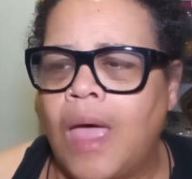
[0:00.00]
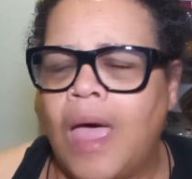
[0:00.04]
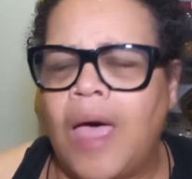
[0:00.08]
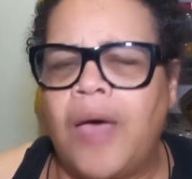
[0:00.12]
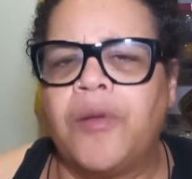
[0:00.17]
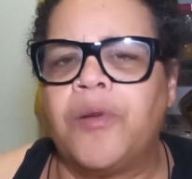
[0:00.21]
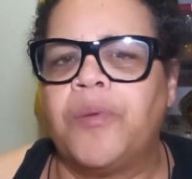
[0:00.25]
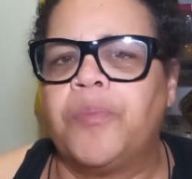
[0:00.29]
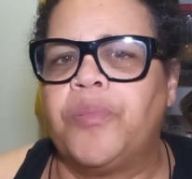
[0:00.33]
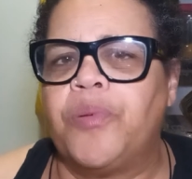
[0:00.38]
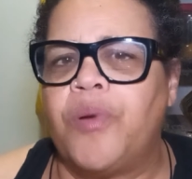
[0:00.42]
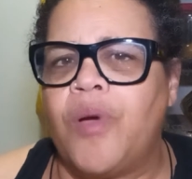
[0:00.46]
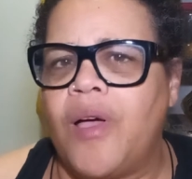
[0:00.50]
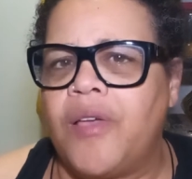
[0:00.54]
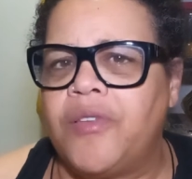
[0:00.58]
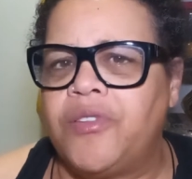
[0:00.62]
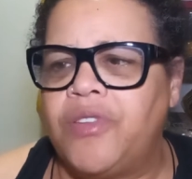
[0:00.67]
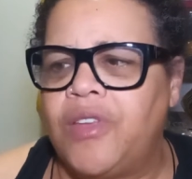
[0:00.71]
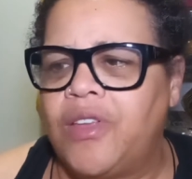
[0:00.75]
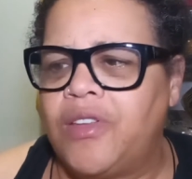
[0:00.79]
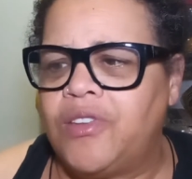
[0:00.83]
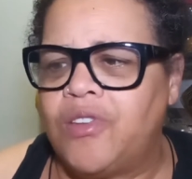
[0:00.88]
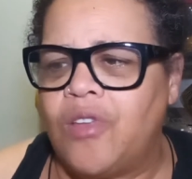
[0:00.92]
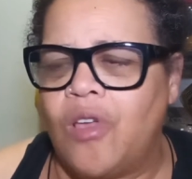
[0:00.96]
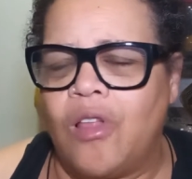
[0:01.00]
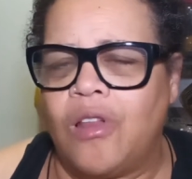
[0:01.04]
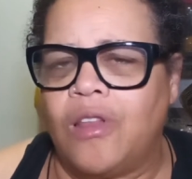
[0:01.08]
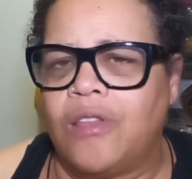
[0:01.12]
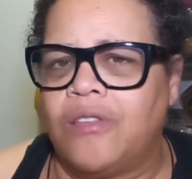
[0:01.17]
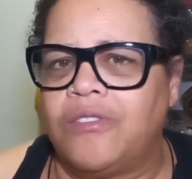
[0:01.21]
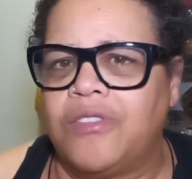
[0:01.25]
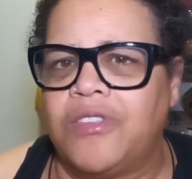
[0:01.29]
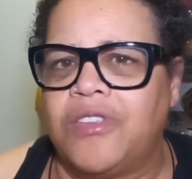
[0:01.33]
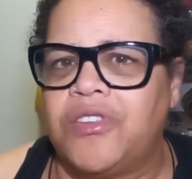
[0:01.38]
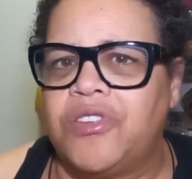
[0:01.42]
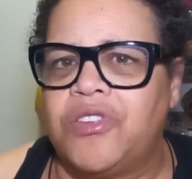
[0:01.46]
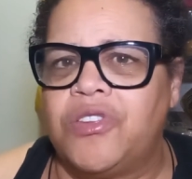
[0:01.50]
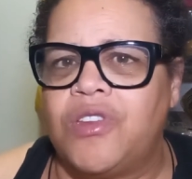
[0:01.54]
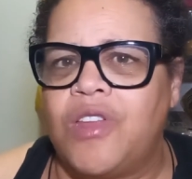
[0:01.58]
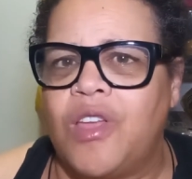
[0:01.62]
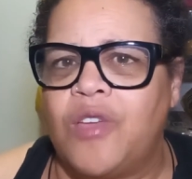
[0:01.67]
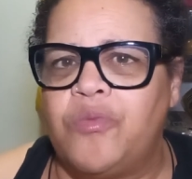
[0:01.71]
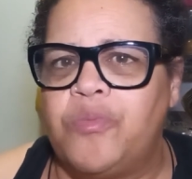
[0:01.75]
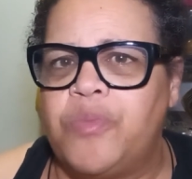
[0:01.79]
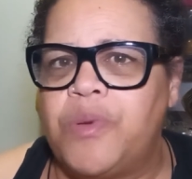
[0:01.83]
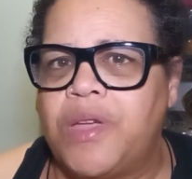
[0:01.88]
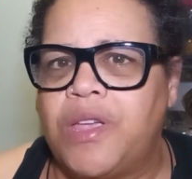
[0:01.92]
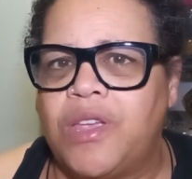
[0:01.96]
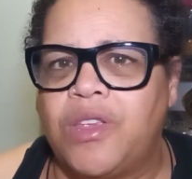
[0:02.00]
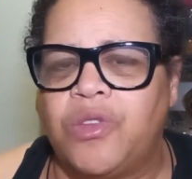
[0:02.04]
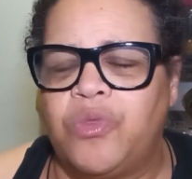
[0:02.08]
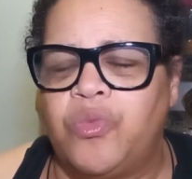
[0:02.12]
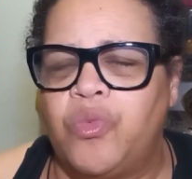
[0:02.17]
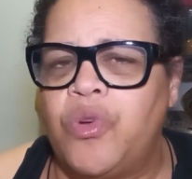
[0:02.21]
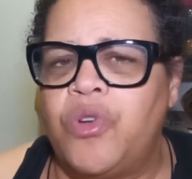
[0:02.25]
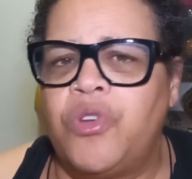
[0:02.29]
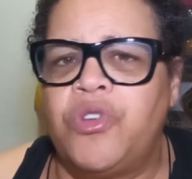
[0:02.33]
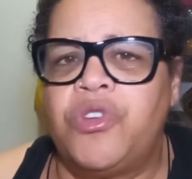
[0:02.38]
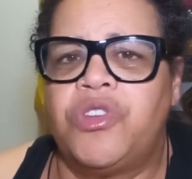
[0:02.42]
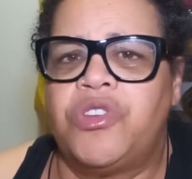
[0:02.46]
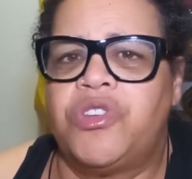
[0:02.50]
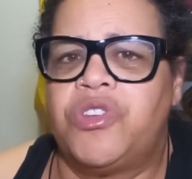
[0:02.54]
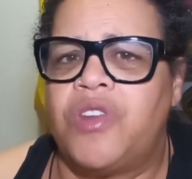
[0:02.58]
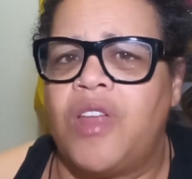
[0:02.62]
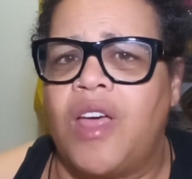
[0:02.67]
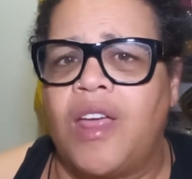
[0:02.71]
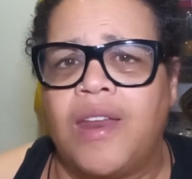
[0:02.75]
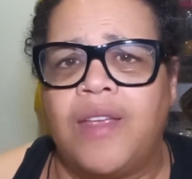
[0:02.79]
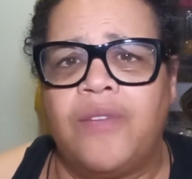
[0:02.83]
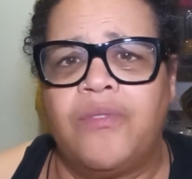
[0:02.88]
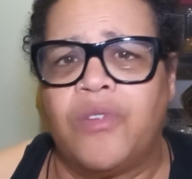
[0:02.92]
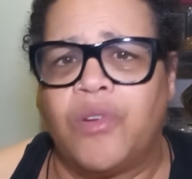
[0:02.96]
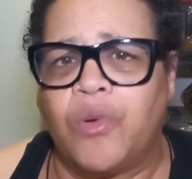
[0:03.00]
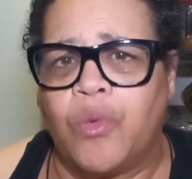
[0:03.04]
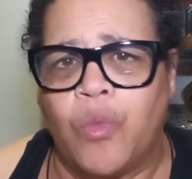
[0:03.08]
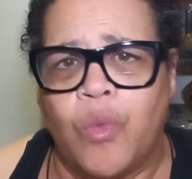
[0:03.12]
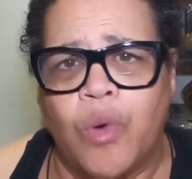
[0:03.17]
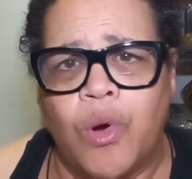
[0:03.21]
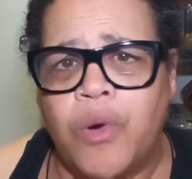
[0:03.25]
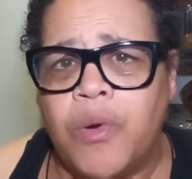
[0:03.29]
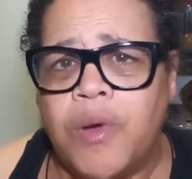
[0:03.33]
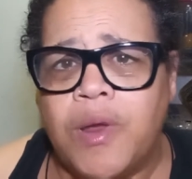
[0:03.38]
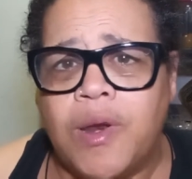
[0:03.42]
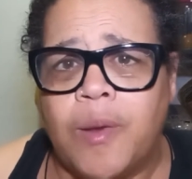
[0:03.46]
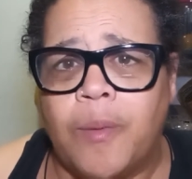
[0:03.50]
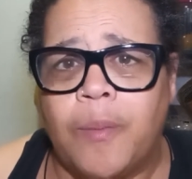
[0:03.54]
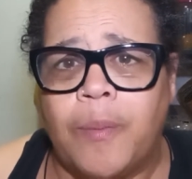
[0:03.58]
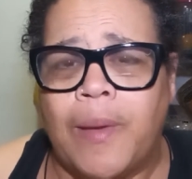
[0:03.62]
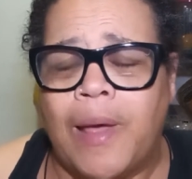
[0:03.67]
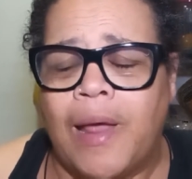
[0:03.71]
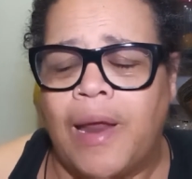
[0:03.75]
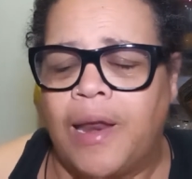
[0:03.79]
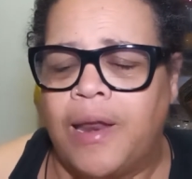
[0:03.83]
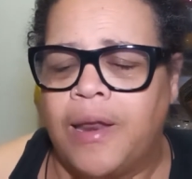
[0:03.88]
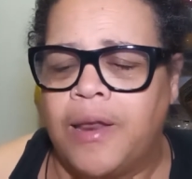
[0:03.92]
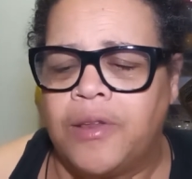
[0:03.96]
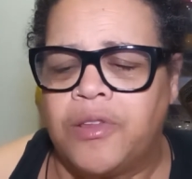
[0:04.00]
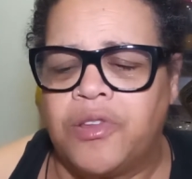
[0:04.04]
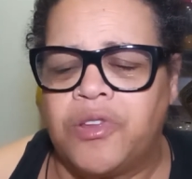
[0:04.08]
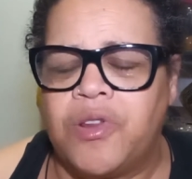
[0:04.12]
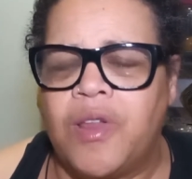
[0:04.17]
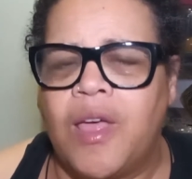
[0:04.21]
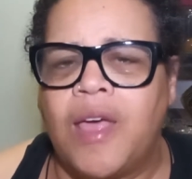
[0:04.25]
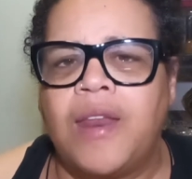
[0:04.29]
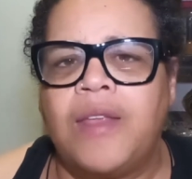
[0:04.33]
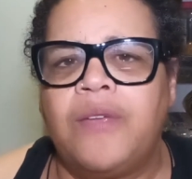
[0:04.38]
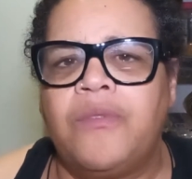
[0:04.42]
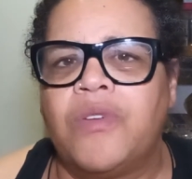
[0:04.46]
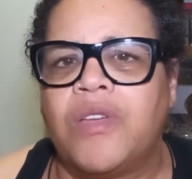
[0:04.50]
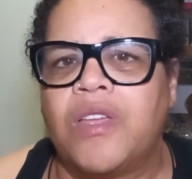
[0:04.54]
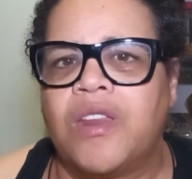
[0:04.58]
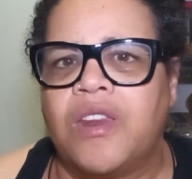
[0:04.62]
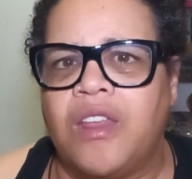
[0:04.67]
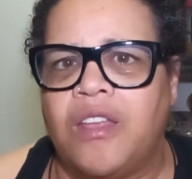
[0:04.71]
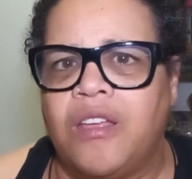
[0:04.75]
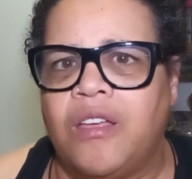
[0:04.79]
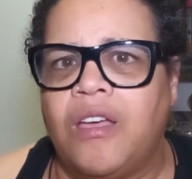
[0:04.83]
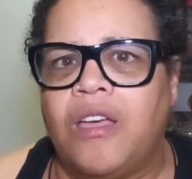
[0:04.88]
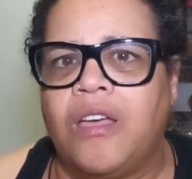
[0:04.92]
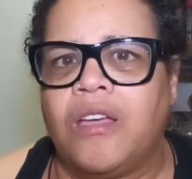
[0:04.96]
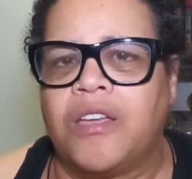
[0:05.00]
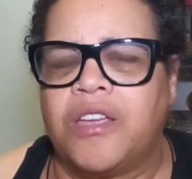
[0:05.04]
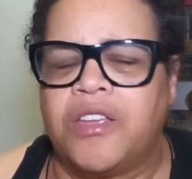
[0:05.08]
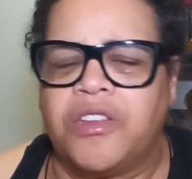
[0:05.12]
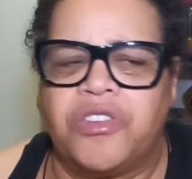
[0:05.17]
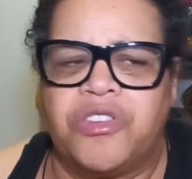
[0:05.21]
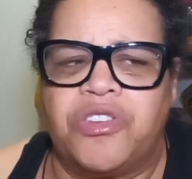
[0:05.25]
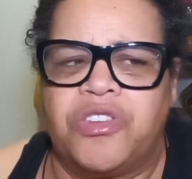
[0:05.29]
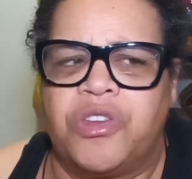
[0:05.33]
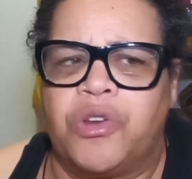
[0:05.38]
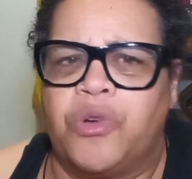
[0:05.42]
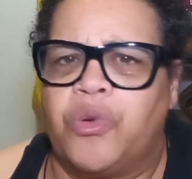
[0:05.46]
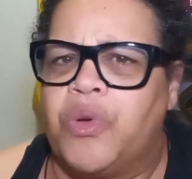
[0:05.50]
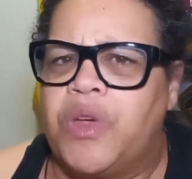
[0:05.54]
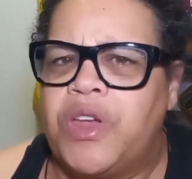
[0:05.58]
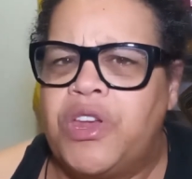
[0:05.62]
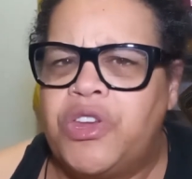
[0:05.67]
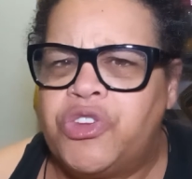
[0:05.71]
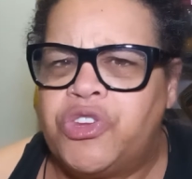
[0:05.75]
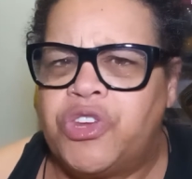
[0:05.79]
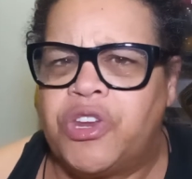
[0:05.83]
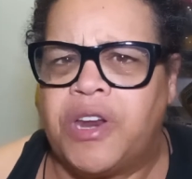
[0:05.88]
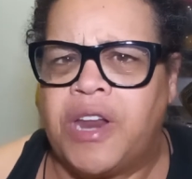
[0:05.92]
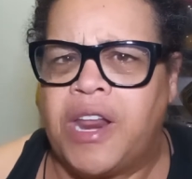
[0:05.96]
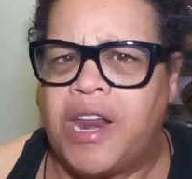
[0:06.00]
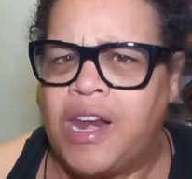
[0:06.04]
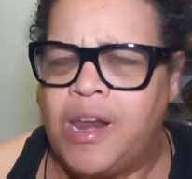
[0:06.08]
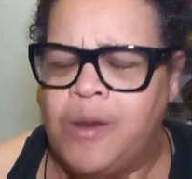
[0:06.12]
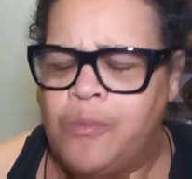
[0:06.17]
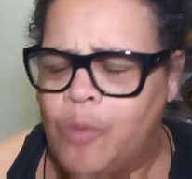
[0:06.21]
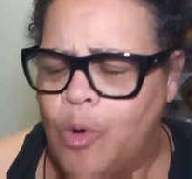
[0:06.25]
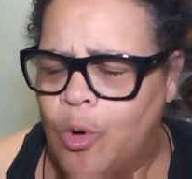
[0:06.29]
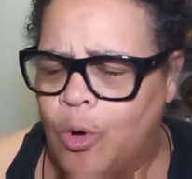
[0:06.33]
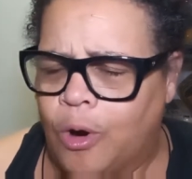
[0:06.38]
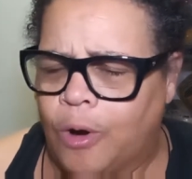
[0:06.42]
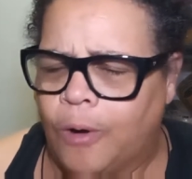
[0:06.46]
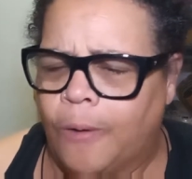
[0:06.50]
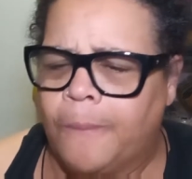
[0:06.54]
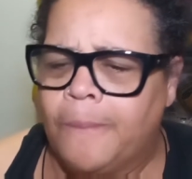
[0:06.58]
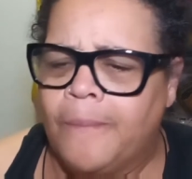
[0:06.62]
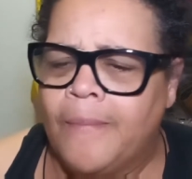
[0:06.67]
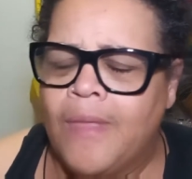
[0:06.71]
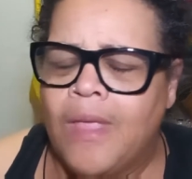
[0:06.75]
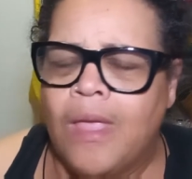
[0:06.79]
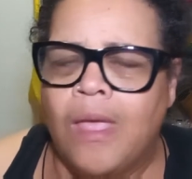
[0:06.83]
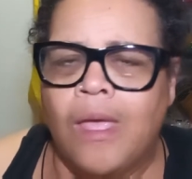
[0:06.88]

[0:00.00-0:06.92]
how to process all of this stuff, because we're just not even worried about it. It's not even a consideration anymore.